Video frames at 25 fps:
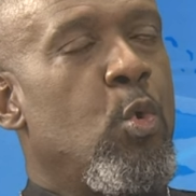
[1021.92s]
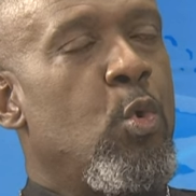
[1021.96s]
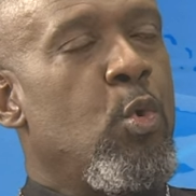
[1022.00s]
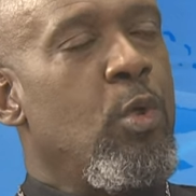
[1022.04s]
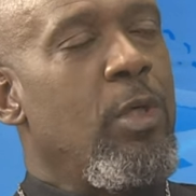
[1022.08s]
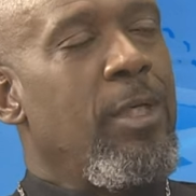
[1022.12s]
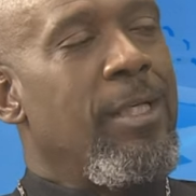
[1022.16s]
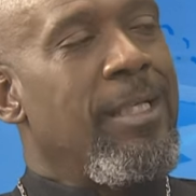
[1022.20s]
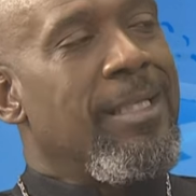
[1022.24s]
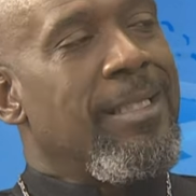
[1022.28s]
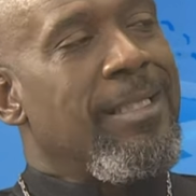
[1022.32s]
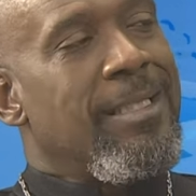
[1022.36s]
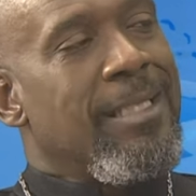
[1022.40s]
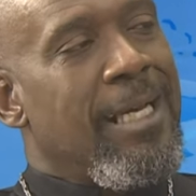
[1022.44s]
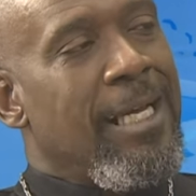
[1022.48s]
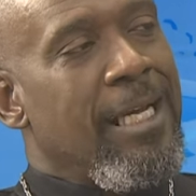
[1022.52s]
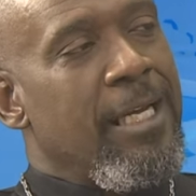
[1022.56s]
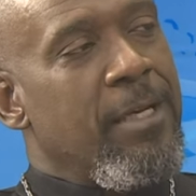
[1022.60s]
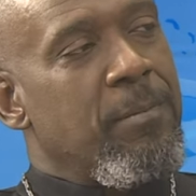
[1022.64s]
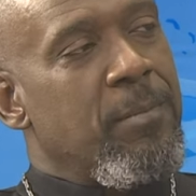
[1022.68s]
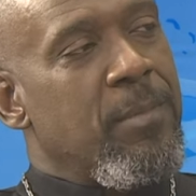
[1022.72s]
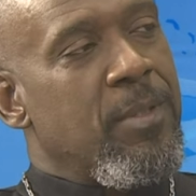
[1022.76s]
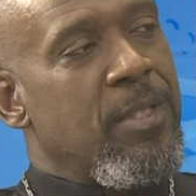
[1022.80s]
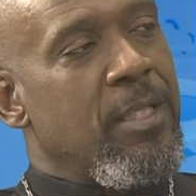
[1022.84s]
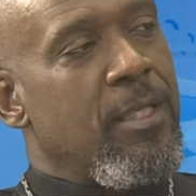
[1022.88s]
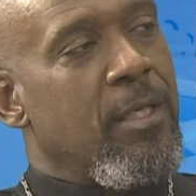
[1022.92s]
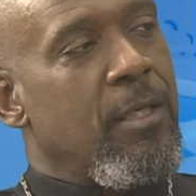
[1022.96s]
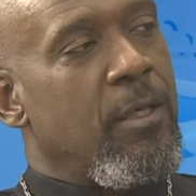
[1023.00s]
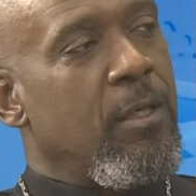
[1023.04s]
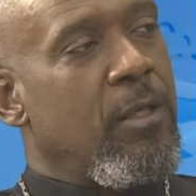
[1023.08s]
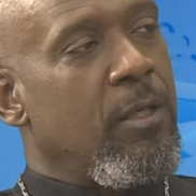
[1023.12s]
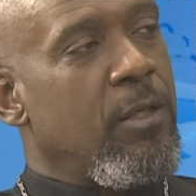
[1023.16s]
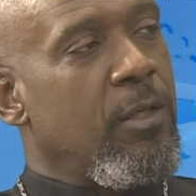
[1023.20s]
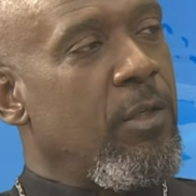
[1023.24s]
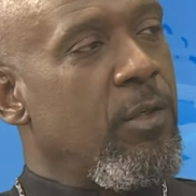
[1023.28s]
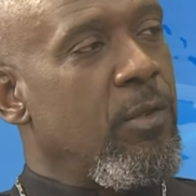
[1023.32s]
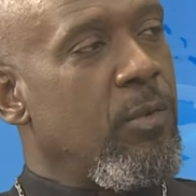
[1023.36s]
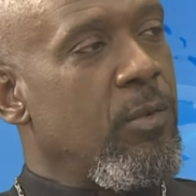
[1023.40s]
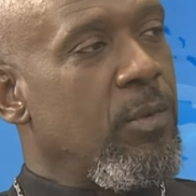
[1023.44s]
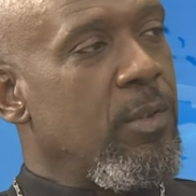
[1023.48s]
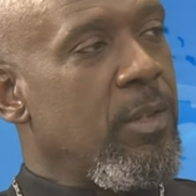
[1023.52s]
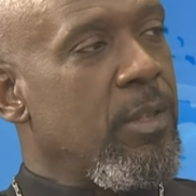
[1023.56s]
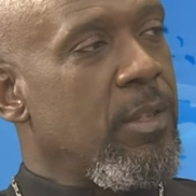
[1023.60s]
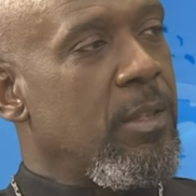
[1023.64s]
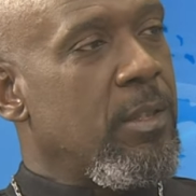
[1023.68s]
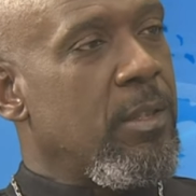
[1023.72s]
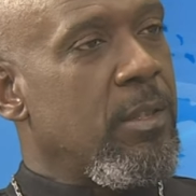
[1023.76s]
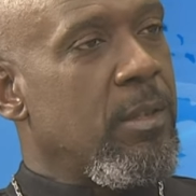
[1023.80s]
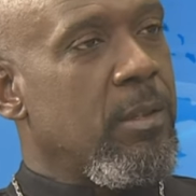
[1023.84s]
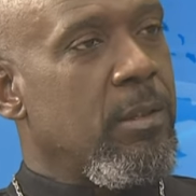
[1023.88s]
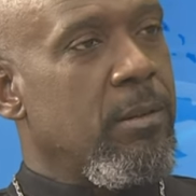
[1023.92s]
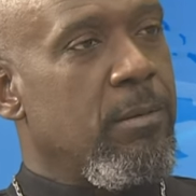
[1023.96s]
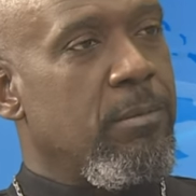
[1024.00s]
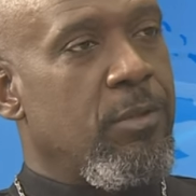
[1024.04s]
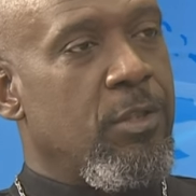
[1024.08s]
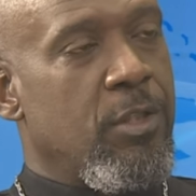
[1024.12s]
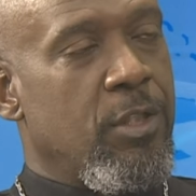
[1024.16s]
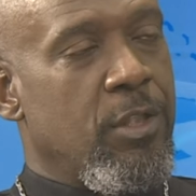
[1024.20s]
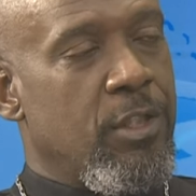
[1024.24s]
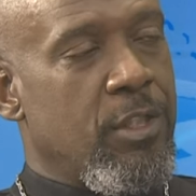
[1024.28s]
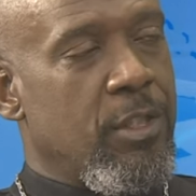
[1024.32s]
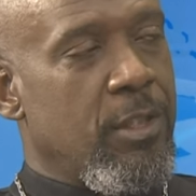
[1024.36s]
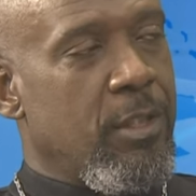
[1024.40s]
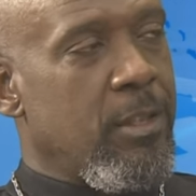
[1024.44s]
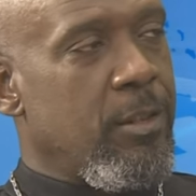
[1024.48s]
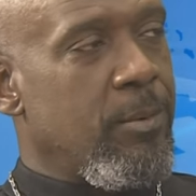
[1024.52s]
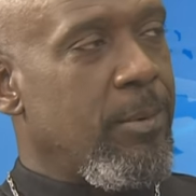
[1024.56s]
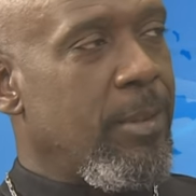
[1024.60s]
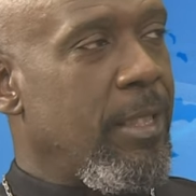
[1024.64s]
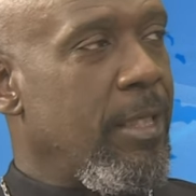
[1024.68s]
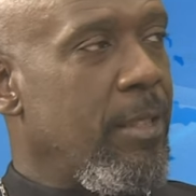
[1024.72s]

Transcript: older times, in a lot of those churches,